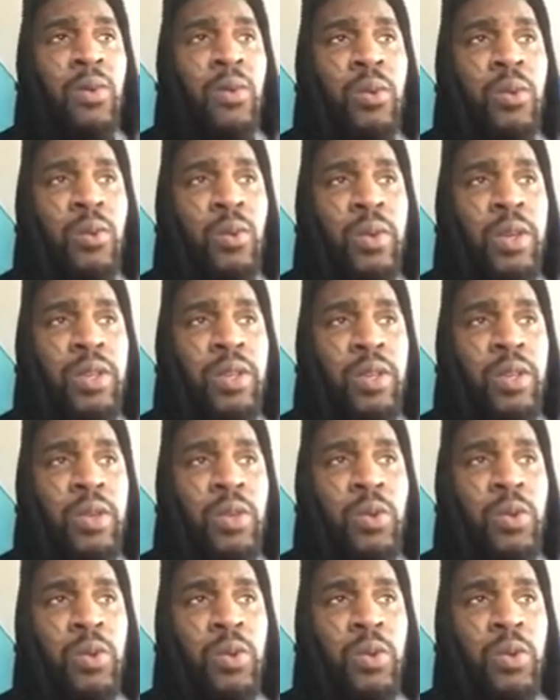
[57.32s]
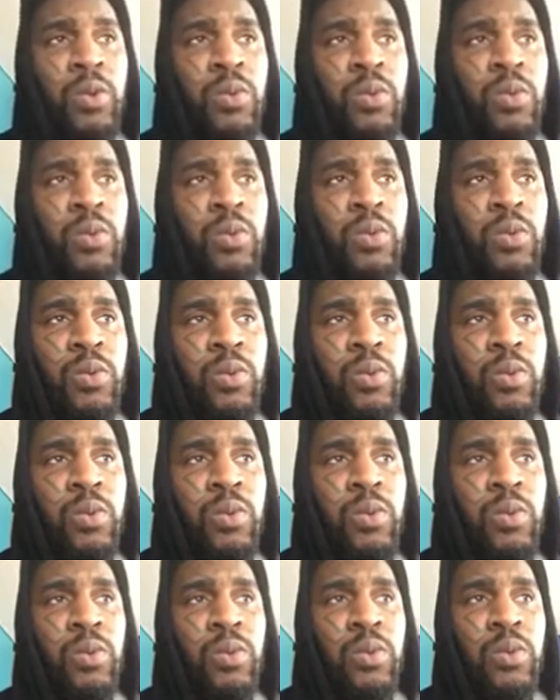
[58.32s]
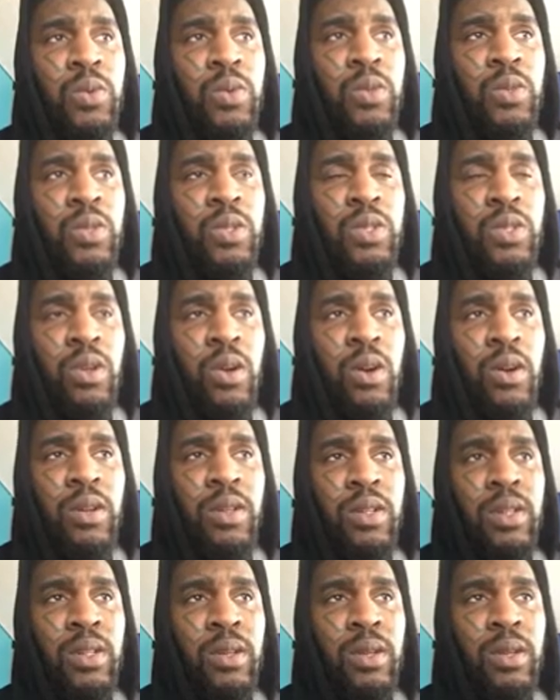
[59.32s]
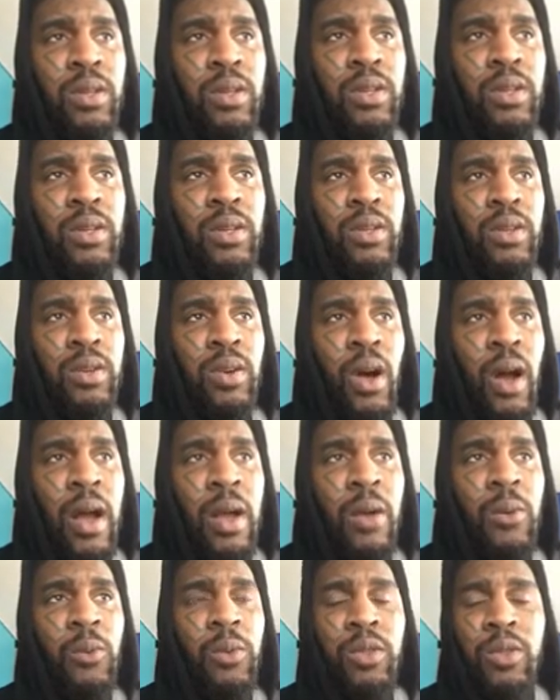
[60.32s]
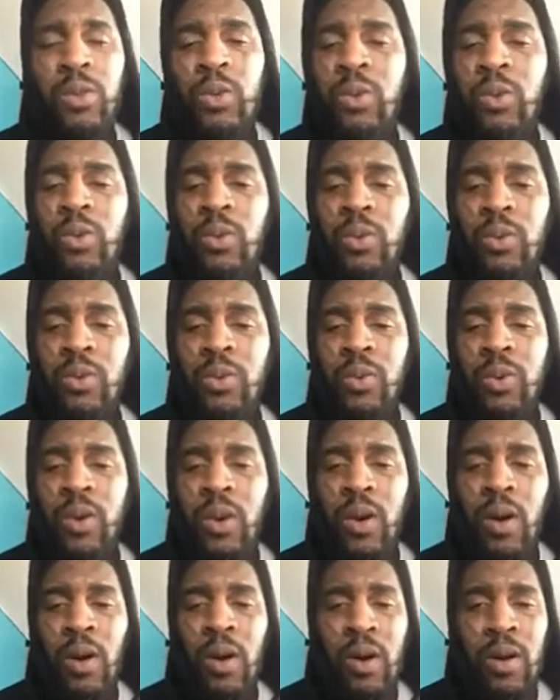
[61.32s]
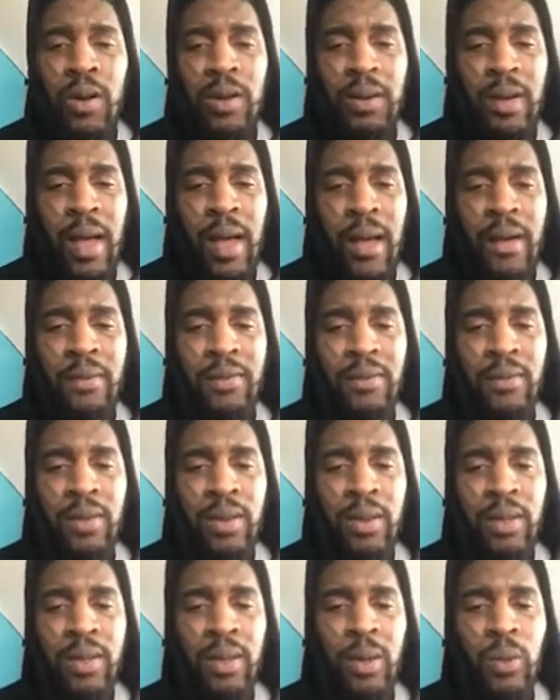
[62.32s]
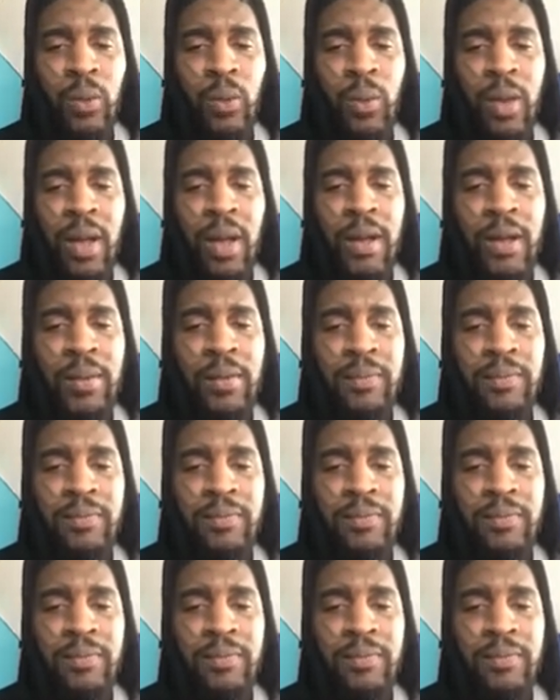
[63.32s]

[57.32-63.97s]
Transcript: When you start to, all right, when you are not fully aware